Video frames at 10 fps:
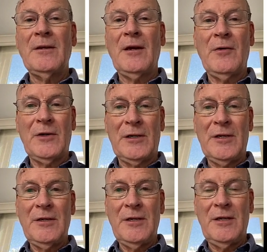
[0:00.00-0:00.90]

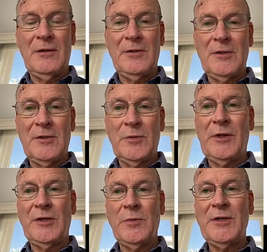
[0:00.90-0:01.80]
Currently, in
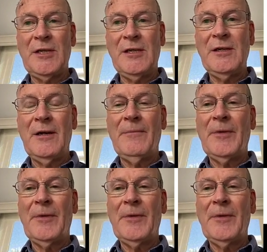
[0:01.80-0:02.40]
2020,